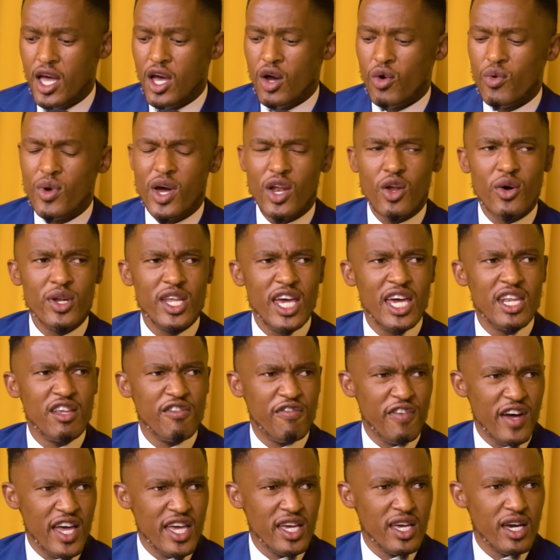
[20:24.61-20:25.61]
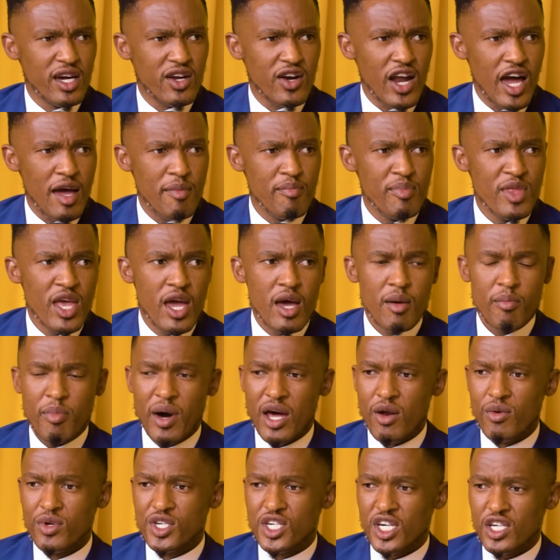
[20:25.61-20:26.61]
we are not edifying a crime,
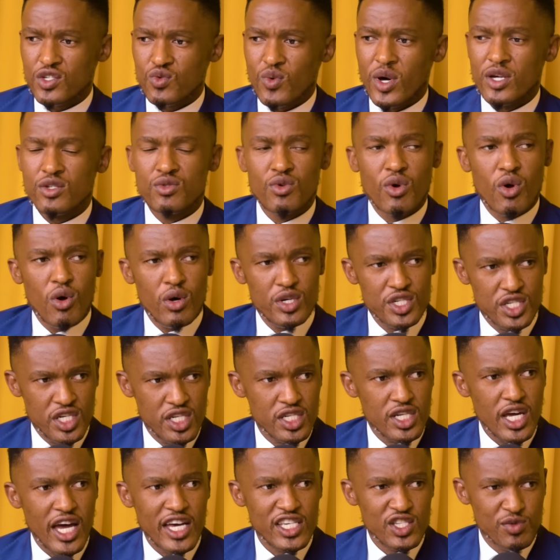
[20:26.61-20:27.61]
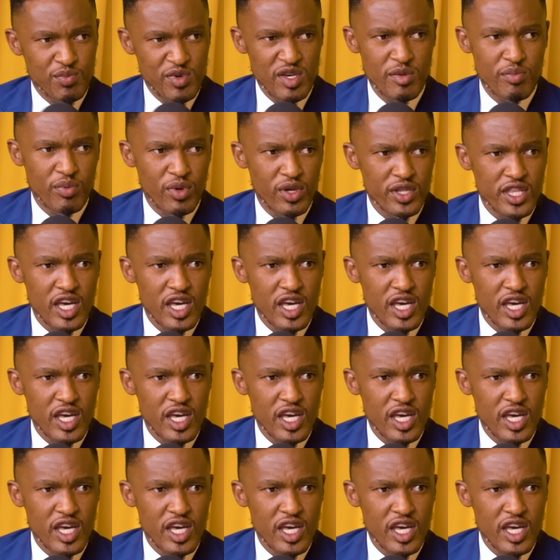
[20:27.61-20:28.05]
but we just want to conscientize people.